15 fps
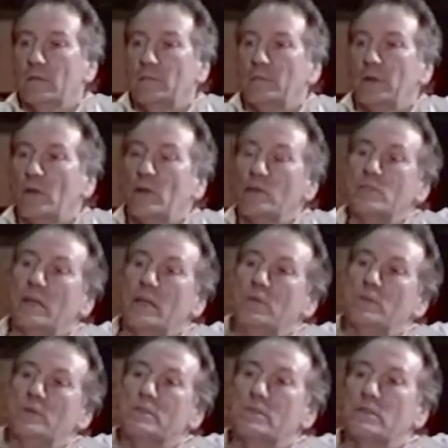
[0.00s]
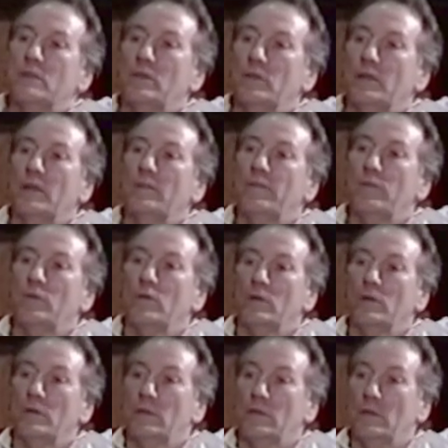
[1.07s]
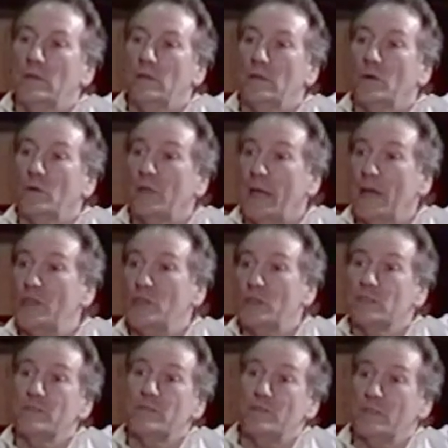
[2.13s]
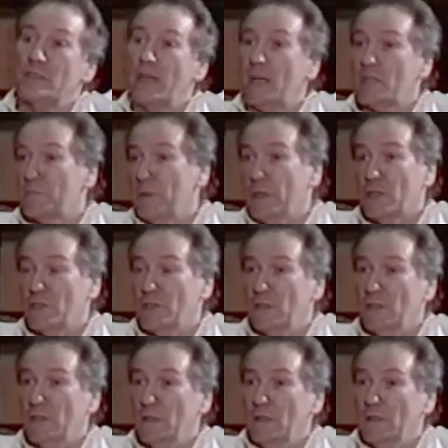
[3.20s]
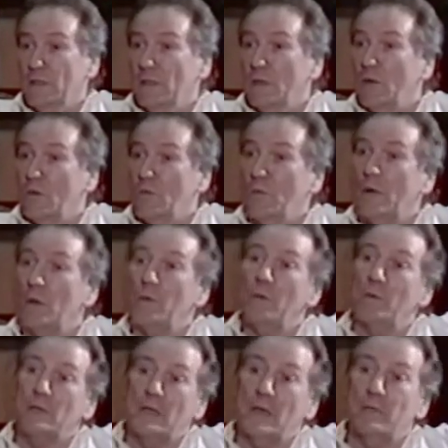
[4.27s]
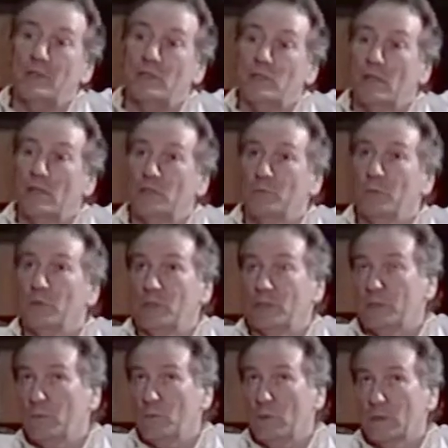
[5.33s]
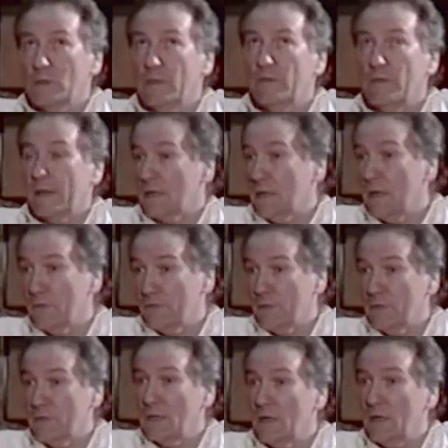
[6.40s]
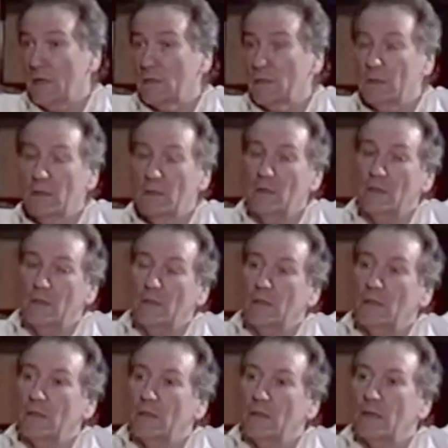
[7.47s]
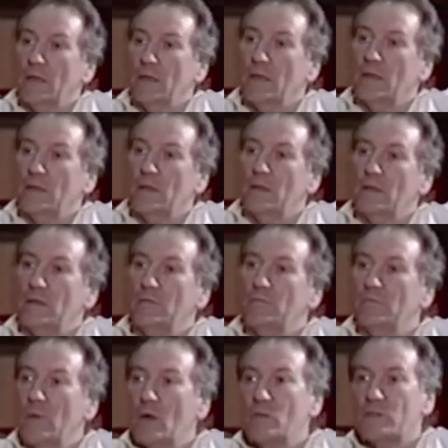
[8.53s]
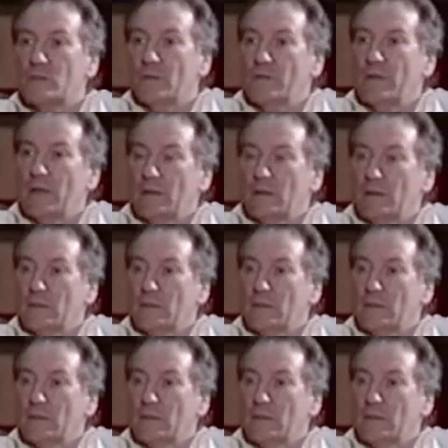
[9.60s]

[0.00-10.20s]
because he was looking for locations for his next picture when we were dubbing Charge, which was in fact Laughter in the Dark. Most of that